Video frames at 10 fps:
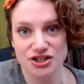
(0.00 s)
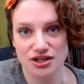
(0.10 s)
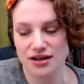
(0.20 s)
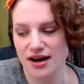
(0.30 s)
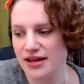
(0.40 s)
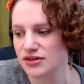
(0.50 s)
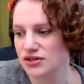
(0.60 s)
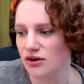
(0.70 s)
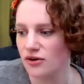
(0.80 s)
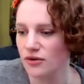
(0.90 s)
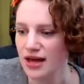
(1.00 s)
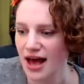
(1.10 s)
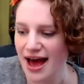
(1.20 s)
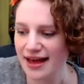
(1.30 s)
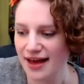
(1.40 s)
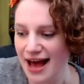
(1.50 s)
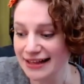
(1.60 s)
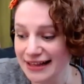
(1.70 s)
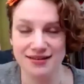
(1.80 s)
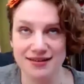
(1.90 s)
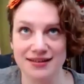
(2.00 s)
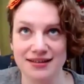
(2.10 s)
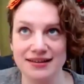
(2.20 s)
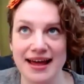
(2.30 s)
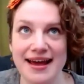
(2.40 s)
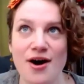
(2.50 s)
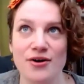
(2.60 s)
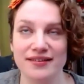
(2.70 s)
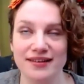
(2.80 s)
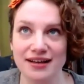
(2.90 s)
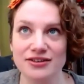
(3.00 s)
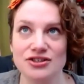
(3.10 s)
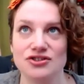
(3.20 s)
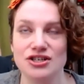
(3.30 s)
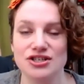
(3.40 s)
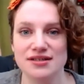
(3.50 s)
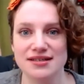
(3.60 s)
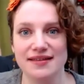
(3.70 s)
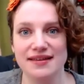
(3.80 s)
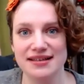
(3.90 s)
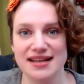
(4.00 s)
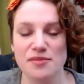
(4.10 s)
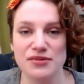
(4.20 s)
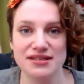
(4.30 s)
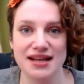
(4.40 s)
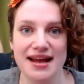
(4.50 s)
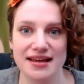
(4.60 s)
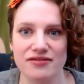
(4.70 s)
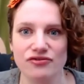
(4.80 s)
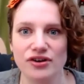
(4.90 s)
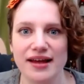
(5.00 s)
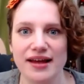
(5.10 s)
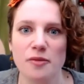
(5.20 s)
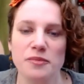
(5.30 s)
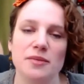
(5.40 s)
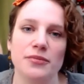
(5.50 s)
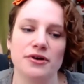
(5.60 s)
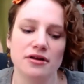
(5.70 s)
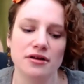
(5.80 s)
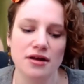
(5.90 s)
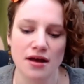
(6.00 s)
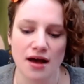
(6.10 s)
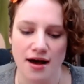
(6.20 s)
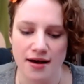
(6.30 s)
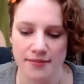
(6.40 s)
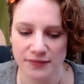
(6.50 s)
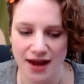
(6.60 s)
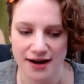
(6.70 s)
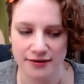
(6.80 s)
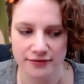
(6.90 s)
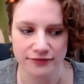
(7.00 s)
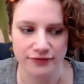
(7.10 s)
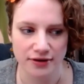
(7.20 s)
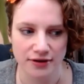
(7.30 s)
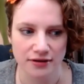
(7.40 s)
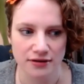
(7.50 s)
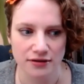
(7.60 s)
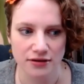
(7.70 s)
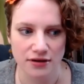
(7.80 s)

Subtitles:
And so I'd like to think that the layout and the illustrations and the examples that I give really help people kind of